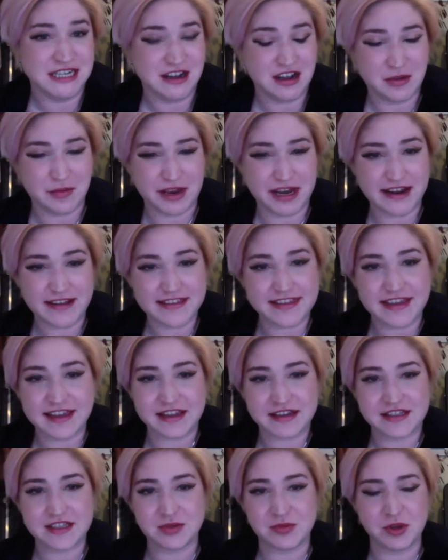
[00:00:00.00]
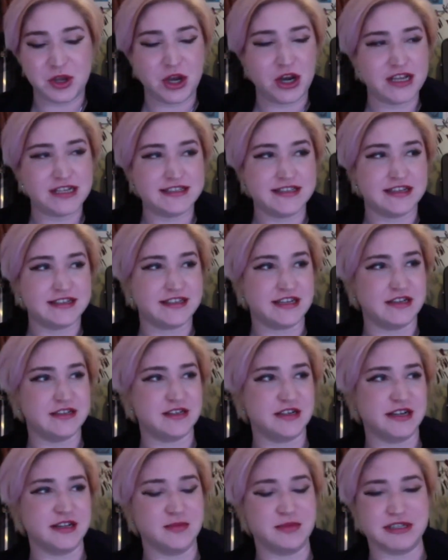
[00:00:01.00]
I mean, I think, to be honest, that sounds
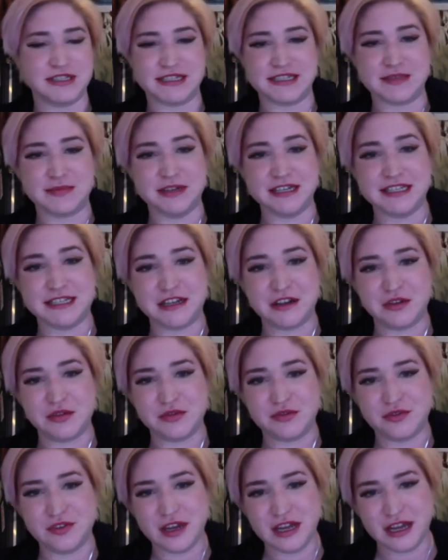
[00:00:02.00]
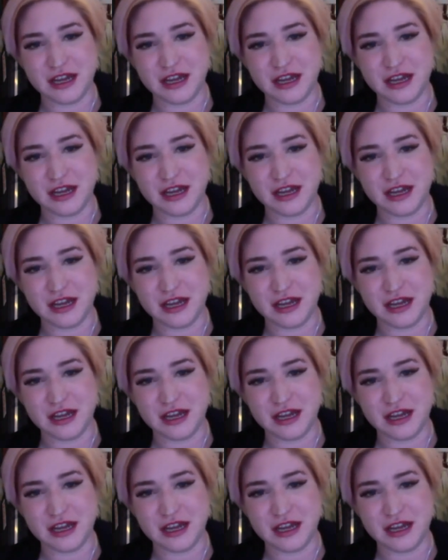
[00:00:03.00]
a little bit dismissive.